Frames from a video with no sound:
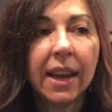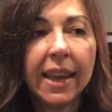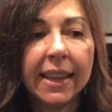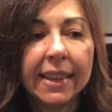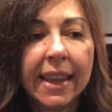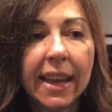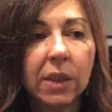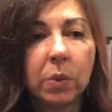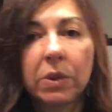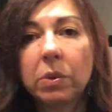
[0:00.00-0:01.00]
and
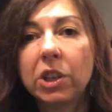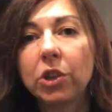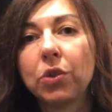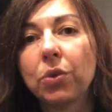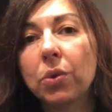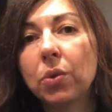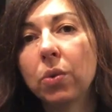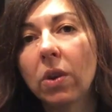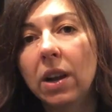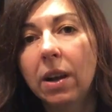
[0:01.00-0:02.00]
that one, when it
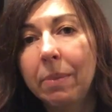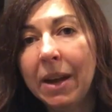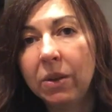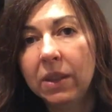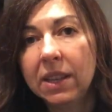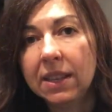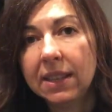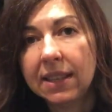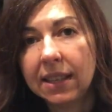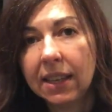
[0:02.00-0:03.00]
grew about
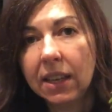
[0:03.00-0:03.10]
this